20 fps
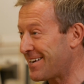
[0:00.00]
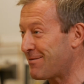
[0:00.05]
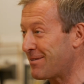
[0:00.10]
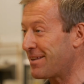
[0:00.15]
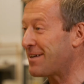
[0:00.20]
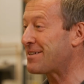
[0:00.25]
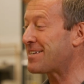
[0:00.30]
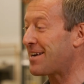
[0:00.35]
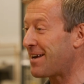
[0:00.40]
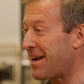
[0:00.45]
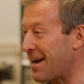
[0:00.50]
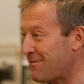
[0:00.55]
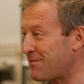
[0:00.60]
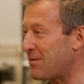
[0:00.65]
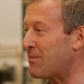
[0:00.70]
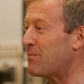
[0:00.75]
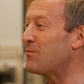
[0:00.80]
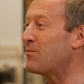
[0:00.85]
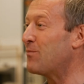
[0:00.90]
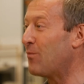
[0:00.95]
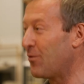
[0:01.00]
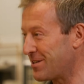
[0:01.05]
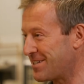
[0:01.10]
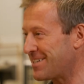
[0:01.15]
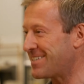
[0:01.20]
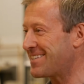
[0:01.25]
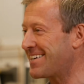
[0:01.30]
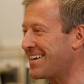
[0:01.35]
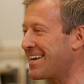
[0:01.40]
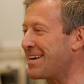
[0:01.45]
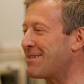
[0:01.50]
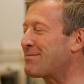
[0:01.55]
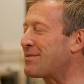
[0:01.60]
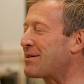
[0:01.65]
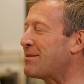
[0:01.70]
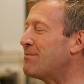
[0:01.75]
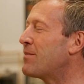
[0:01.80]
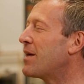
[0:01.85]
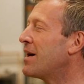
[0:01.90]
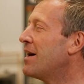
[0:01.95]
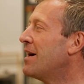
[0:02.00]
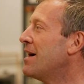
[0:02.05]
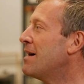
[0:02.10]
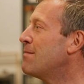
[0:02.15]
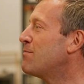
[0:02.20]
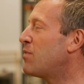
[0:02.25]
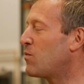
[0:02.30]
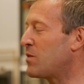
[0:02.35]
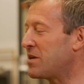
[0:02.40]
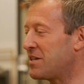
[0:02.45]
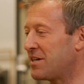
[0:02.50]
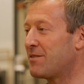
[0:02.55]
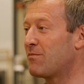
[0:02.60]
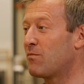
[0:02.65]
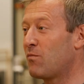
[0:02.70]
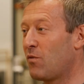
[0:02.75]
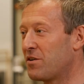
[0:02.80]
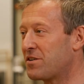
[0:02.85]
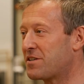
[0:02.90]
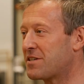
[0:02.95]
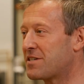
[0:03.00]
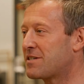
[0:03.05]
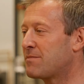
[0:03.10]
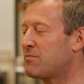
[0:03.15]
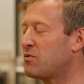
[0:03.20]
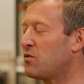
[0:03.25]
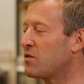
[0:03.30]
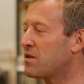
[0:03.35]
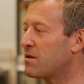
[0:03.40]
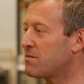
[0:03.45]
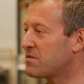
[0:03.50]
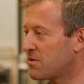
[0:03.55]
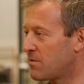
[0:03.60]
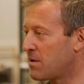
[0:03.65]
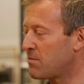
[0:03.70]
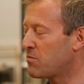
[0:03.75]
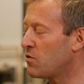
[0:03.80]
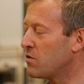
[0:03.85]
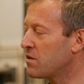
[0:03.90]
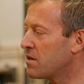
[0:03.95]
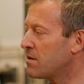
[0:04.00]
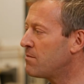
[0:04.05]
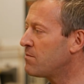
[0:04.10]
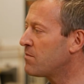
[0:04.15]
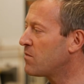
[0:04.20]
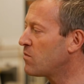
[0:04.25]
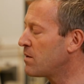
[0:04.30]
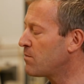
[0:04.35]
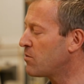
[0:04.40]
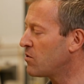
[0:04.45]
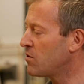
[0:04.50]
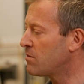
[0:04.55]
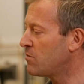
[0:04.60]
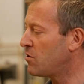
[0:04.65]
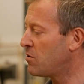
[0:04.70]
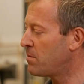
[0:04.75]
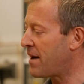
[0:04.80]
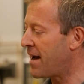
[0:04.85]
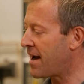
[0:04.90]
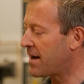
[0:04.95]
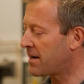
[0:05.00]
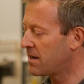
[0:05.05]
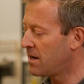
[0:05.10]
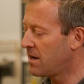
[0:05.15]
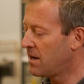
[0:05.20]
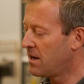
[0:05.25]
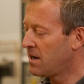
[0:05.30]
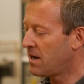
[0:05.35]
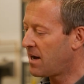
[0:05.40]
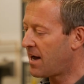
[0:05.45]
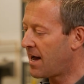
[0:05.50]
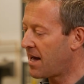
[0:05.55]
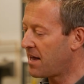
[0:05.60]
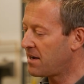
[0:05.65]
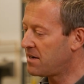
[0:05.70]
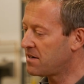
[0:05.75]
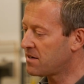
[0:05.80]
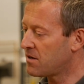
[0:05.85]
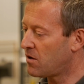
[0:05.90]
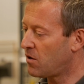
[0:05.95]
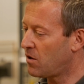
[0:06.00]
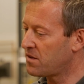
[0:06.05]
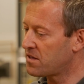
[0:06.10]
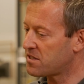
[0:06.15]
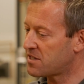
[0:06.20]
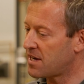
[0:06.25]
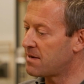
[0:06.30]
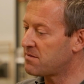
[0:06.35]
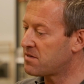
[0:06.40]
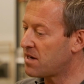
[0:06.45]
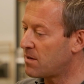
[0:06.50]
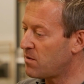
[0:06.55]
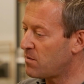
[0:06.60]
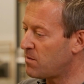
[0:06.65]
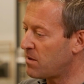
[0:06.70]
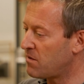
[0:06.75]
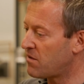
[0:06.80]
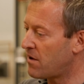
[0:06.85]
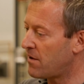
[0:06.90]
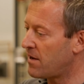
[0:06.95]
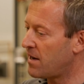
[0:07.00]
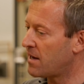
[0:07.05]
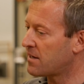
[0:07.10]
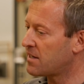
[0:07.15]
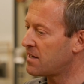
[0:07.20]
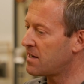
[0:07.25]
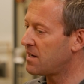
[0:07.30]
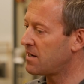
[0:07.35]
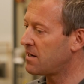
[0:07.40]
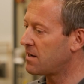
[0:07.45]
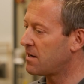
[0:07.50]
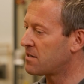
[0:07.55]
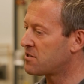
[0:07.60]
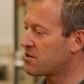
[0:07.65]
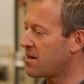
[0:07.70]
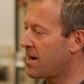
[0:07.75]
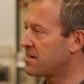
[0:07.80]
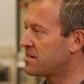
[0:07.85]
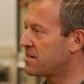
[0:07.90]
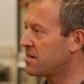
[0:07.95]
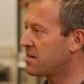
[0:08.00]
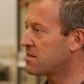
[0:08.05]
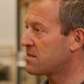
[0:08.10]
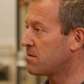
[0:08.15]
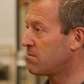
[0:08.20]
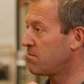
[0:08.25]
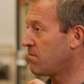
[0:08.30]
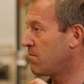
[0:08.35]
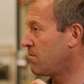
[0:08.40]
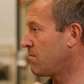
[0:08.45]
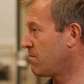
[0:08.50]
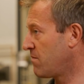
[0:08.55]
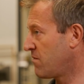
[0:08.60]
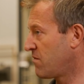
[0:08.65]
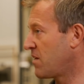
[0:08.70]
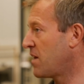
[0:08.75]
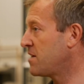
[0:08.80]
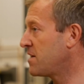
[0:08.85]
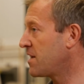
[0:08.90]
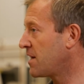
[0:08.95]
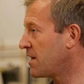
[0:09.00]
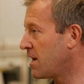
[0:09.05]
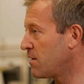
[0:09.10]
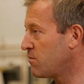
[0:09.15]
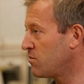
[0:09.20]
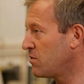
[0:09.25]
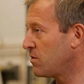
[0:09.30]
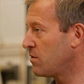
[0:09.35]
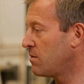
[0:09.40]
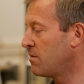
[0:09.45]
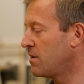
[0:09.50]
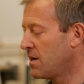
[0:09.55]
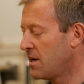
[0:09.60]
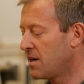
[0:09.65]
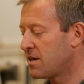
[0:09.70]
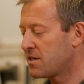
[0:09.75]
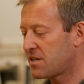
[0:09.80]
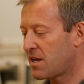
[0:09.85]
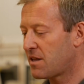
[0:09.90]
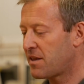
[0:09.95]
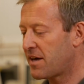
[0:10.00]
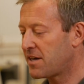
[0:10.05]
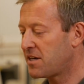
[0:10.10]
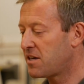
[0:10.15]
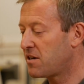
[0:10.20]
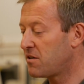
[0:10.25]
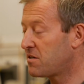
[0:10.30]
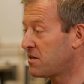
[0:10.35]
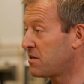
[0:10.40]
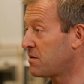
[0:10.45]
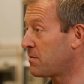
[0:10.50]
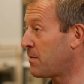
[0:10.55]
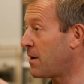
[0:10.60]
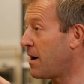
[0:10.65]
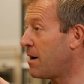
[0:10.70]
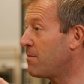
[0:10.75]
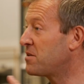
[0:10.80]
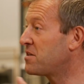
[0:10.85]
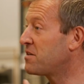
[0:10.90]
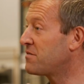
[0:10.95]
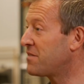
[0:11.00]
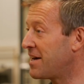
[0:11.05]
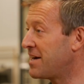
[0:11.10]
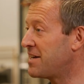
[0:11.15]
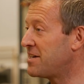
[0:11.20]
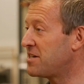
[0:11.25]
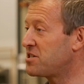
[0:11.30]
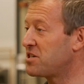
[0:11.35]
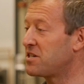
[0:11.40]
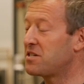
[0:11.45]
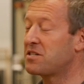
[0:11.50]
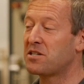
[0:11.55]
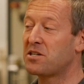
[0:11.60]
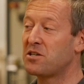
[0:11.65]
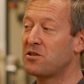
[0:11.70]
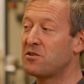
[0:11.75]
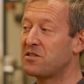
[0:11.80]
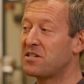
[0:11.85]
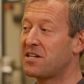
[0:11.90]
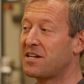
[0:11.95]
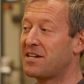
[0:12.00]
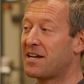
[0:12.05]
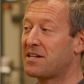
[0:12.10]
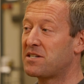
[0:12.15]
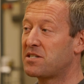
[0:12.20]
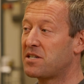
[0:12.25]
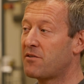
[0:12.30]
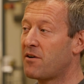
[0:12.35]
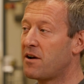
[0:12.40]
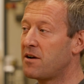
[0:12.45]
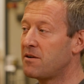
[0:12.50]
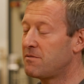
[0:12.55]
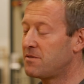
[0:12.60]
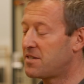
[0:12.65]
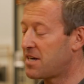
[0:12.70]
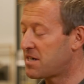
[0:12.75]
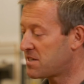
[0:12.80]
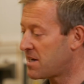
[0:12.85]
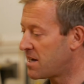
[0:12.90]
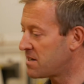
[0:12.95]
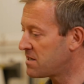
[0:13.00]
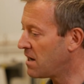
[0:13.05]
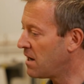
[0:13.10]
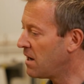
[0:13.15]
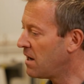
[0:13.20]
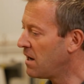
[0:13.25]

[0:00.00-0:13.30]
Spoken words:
without shadow, everyone wanted to keep them, but we didn't want to support them. So we brought them all back. And on the same time, we've been very lucky attracting some funding, and I will say thank you to the Department of Energy Security and Net Zero, DESNZ.